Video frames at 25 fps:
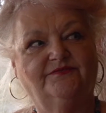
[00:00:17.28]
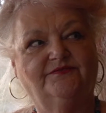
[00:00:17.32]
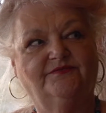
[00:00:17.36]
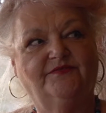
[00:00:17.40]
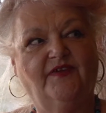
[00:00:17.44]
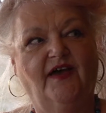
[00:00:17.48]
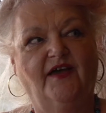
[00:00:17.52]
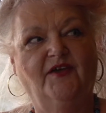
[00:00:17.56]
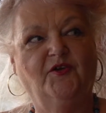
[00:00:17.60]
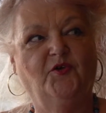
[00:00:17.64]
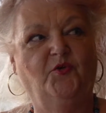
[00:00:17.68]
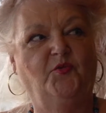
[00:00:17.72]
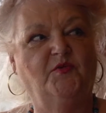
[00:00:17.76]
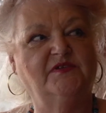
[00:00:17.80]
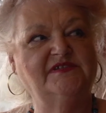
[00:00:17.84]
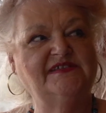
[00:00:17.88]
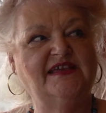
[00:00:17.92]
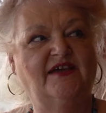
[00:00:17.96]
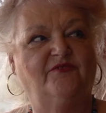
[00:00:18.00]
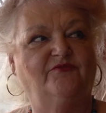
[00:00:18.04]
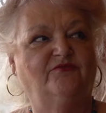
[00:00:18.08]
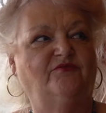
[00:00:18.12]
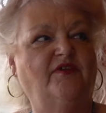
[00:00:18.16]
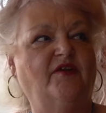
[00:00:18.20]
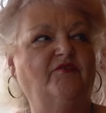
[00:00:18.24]
I always
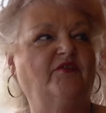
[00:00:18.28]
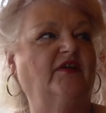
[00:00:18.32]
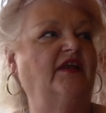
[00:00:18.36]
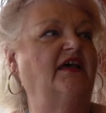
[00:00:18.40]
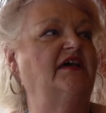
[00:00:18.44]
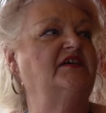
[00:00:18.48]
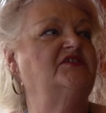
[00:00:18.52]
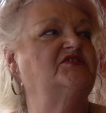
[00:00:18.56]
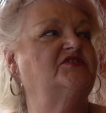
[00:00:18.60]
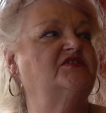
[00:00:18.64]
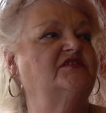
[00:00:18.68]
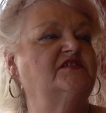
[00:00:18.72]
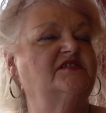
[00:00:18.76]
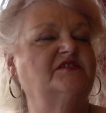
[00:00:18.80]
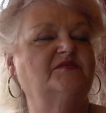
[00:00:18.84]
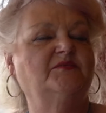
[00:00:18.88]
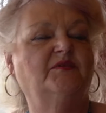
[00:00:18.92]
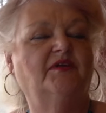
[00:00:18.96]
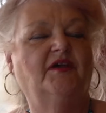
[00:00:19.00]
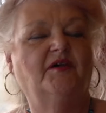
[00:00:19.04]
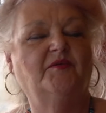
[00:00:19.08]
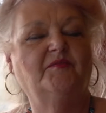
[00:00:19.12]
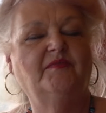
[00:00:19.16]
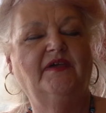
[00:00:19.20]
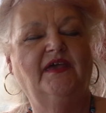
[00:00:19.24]
have revelations when
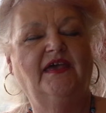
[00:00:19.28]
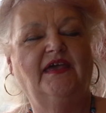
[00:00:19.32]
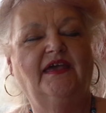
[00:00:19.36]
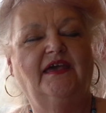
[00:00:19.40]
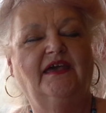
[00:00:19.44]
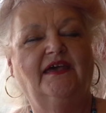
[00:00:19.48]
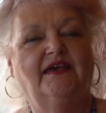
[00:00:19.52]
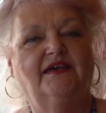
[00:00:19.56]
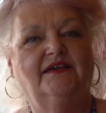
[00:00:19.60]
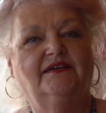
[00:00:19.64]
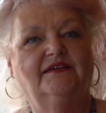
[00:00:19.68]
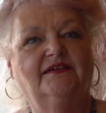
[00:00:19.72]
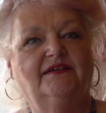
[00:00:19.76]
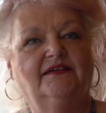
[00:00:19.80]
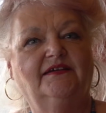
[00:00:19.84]
I'm here.